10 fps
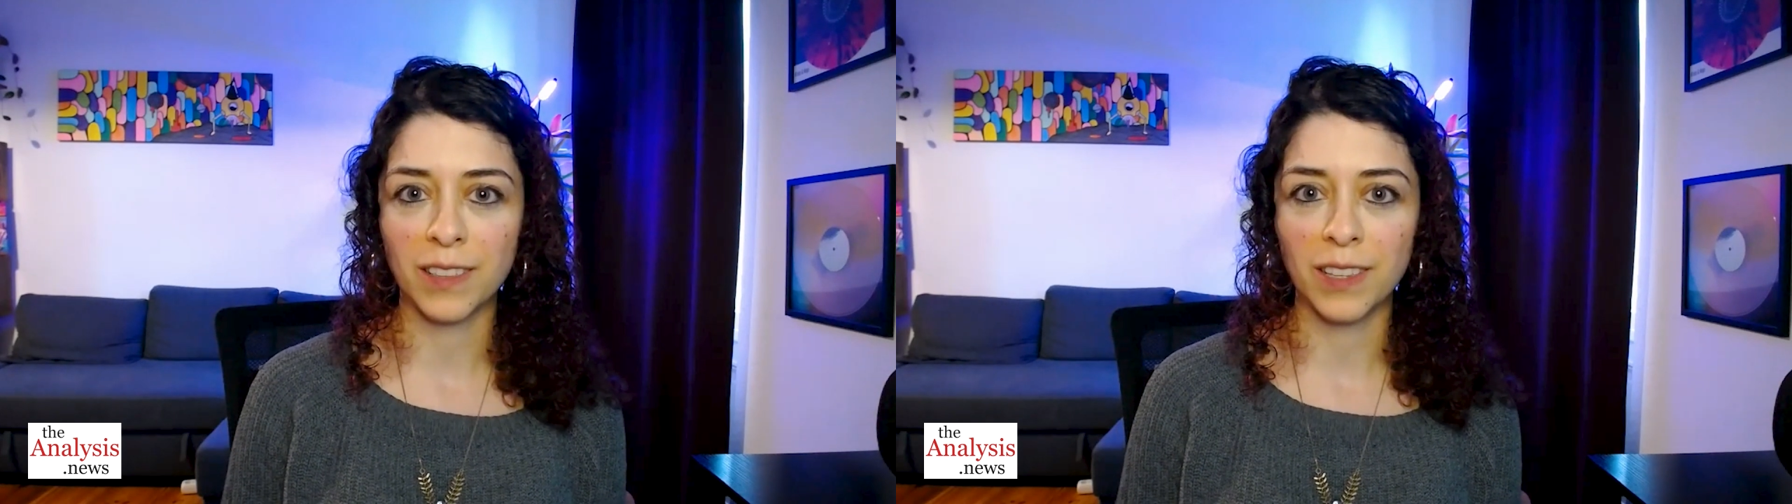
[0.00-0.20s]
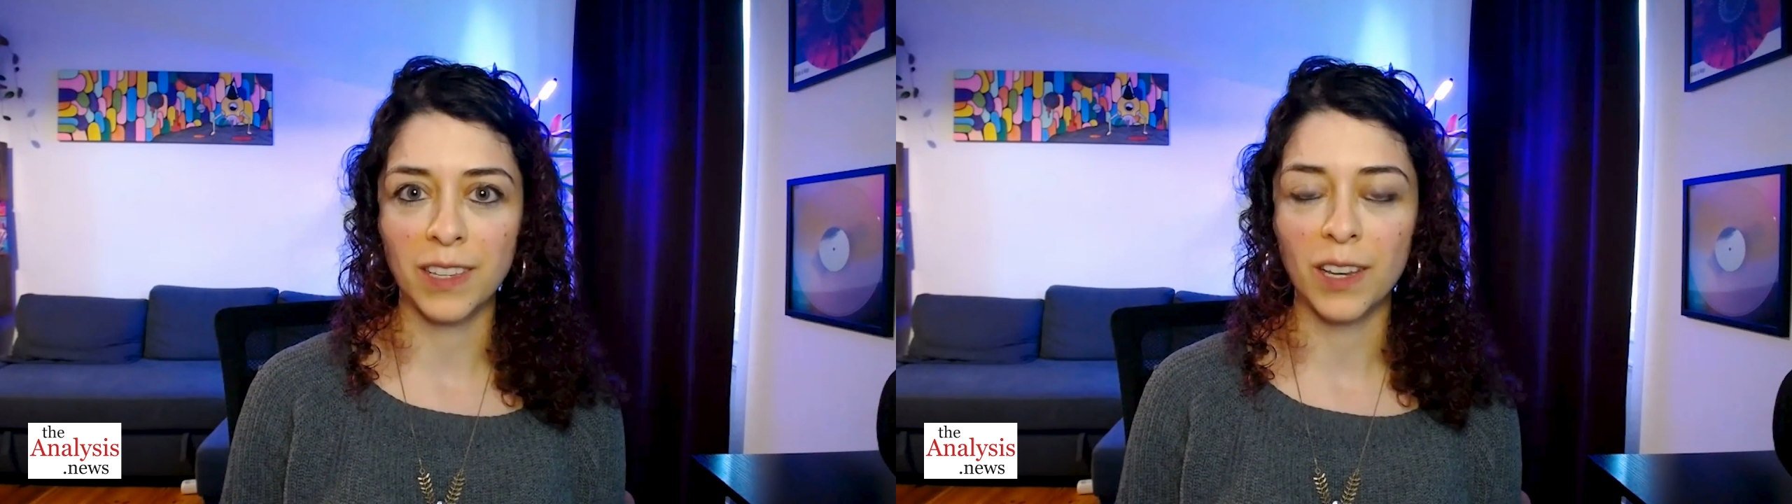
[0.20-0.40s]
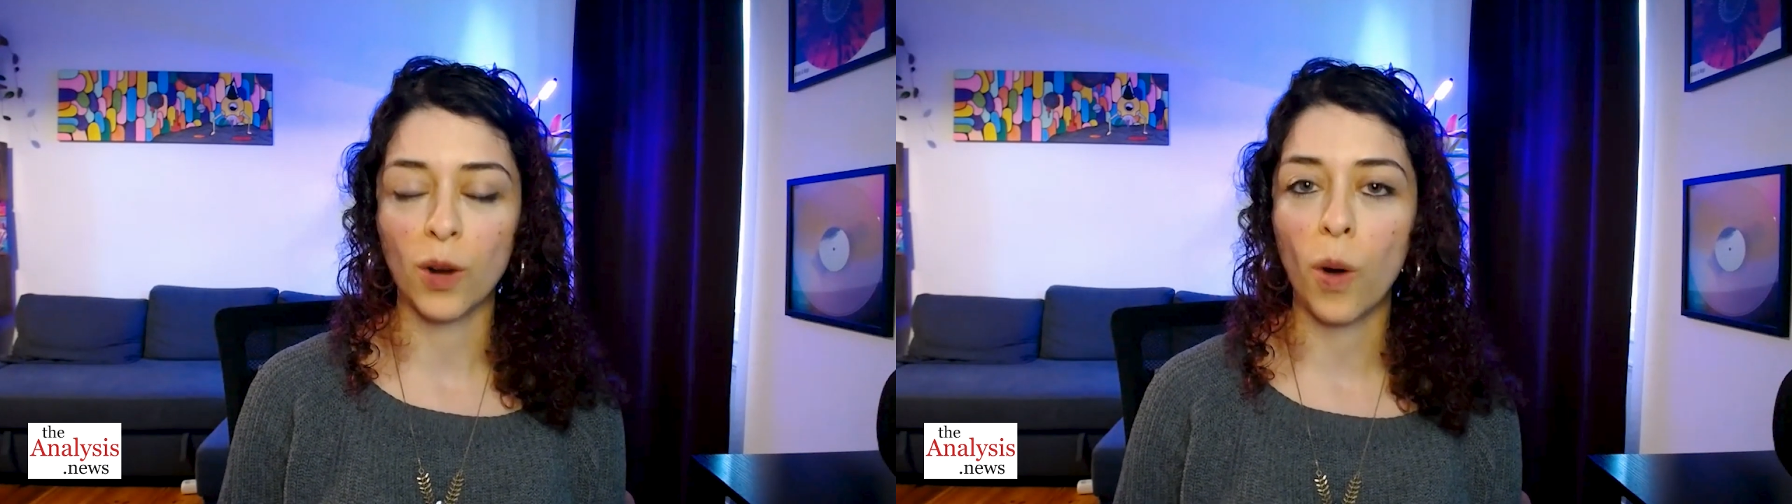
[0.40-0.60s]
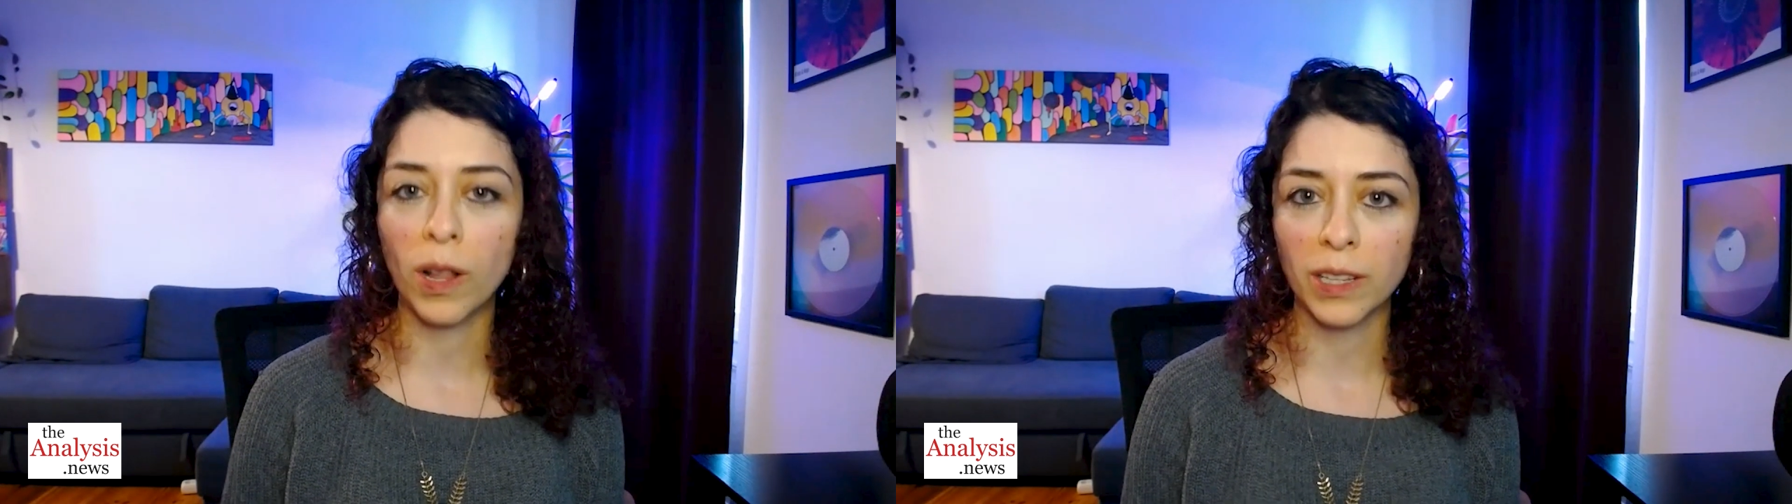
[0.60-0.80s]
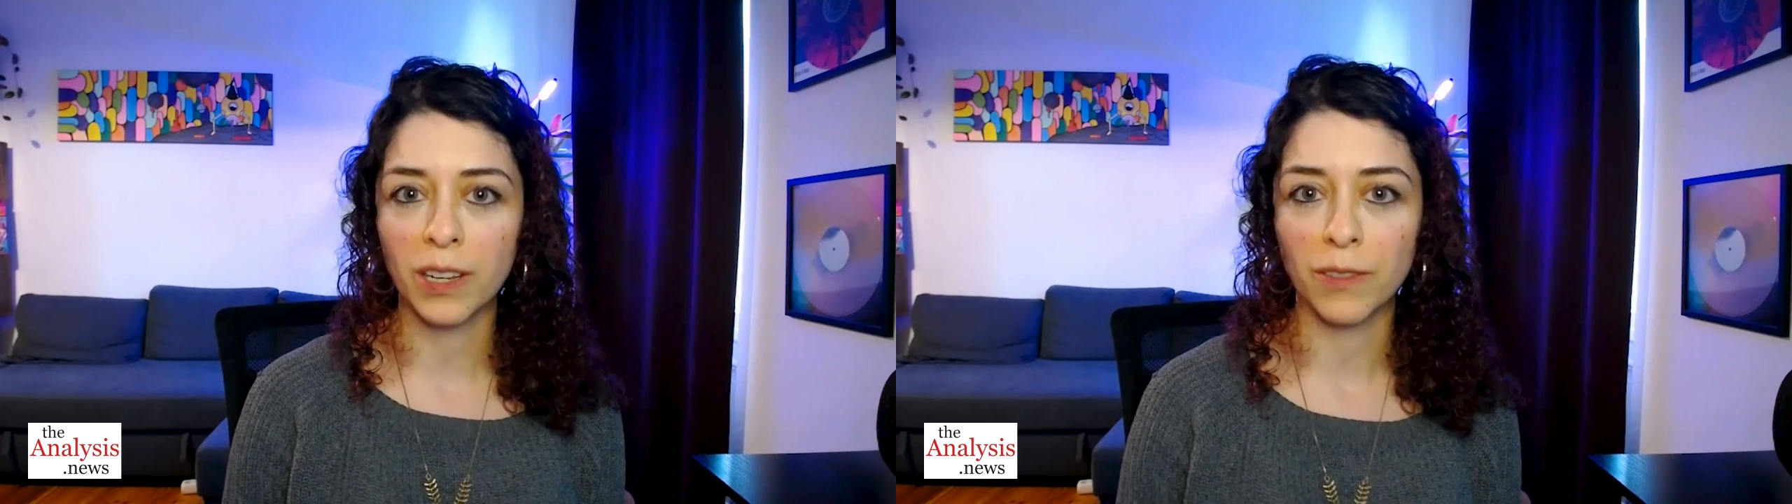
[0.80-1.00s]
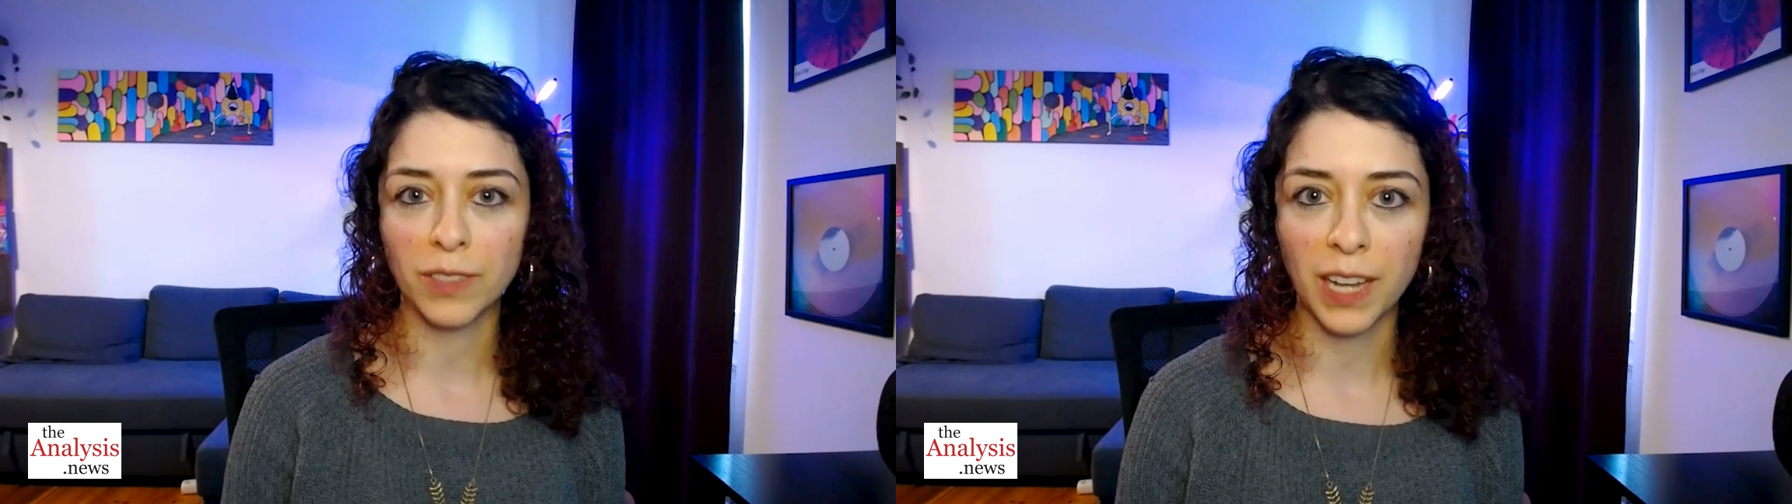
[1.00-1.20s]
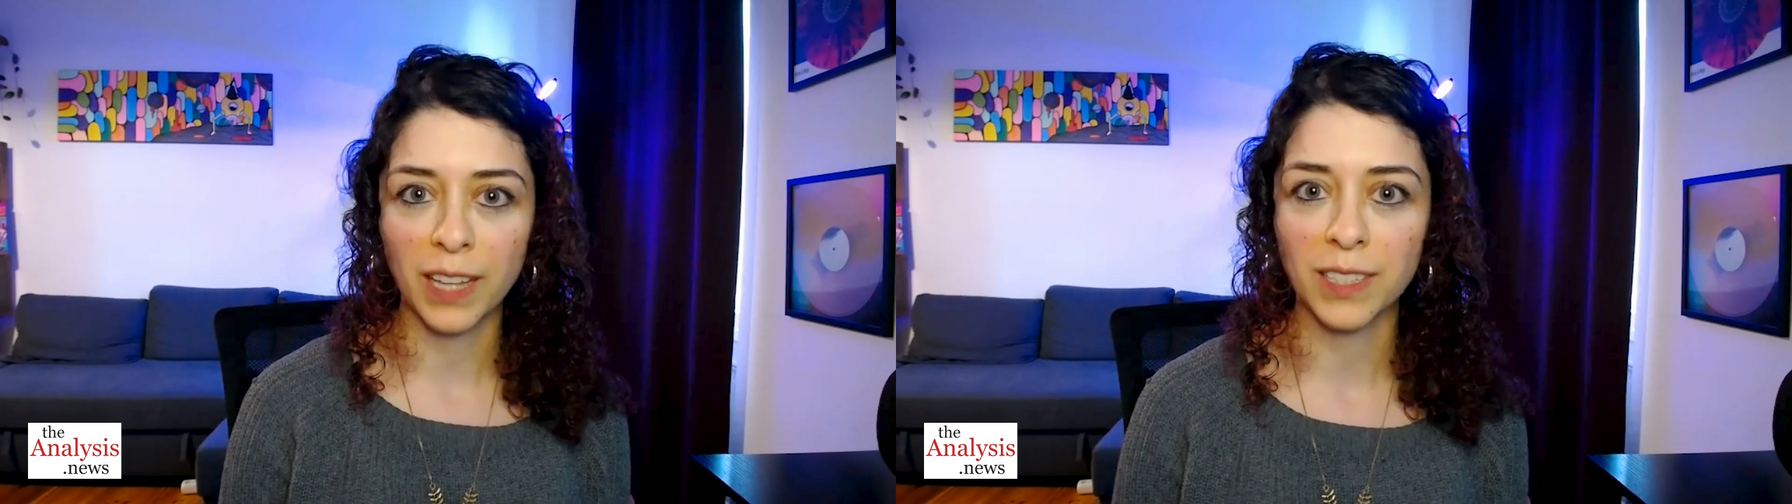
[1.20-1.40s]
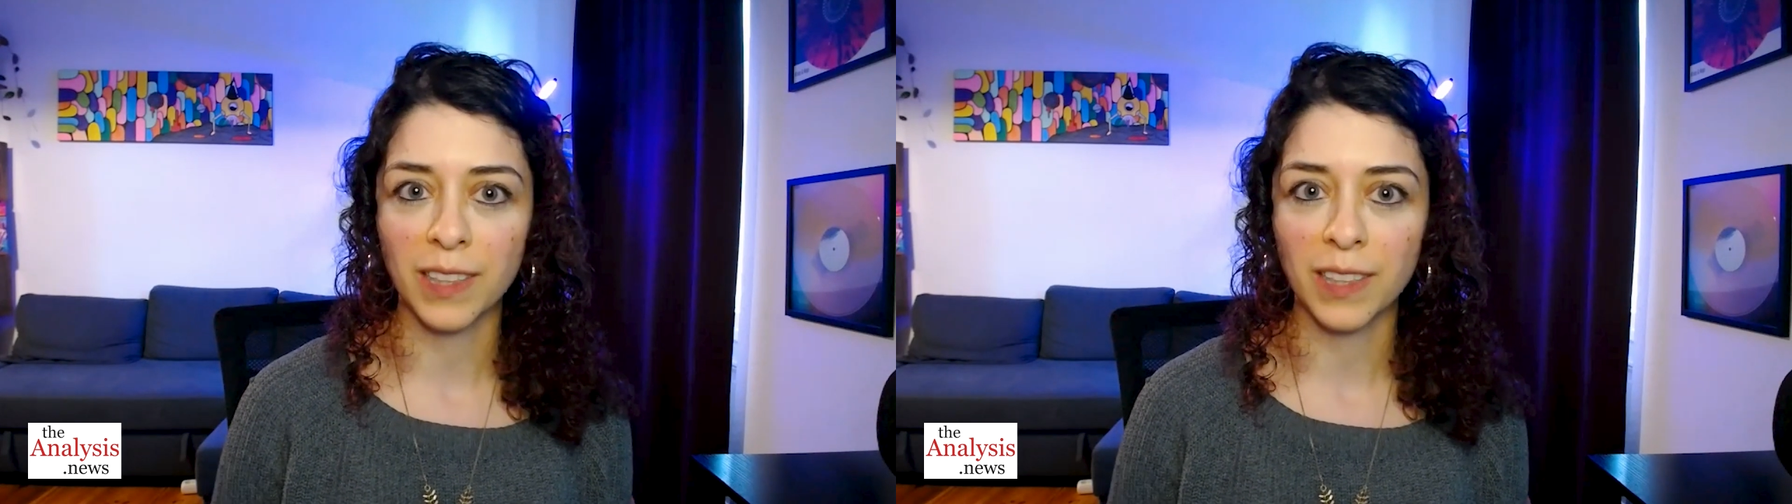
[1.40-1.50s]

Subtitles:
the equality of states.